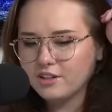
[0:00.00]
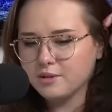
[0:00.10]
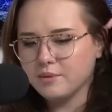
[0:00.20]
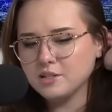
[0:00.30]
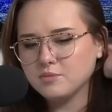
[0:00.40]

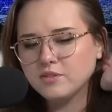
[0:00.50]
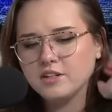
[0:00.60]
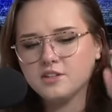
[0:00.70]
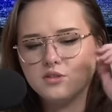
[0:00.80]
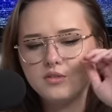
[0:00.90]
fandom has
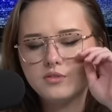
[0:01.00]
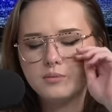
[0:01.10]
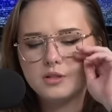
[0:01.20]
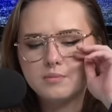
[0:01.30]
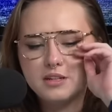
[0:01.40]
prevented youth
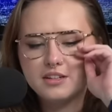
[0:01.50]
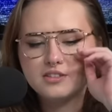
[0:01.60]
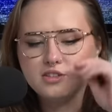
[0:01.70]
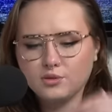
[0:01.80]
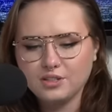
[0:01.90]
from
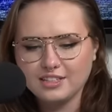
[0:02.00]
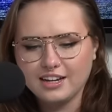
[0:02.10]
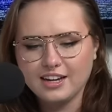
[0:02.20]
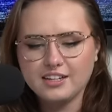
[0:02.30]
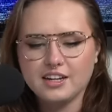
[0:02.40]
committing
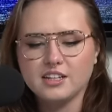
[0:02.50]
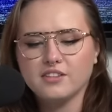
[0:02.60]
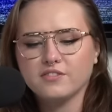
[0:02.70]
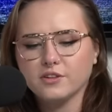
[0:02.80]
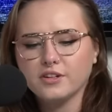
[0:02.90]
suicide, and
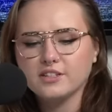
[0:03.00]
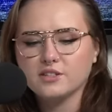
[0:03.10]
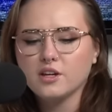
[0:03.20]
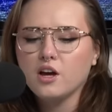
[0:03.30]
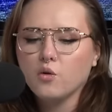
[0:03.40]
yet furries,